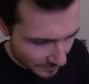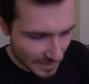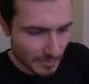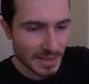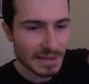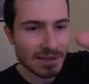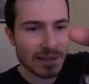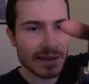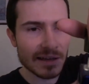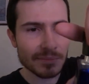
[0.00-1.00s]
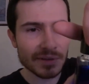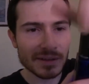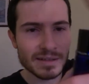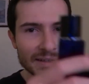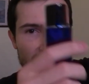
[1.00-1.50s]
a magnetic cap
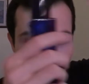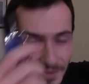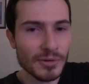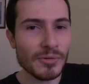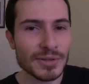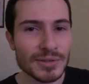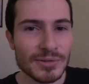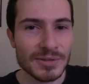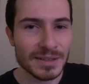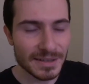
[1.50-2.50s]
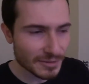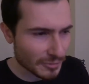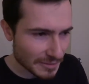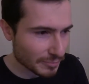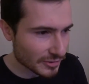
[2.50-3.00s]
and also
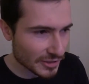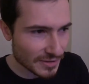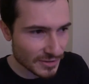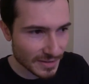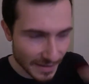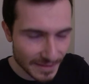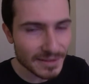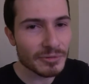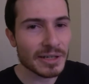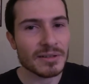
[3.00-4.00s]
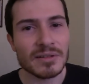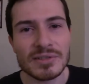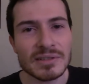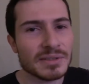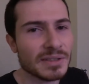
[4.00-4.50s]
great projection and great
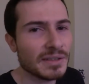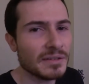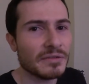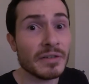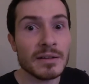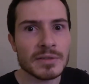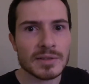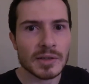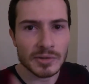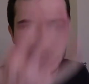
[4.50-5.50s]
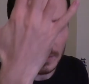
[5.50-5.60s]
longevity? 5 stars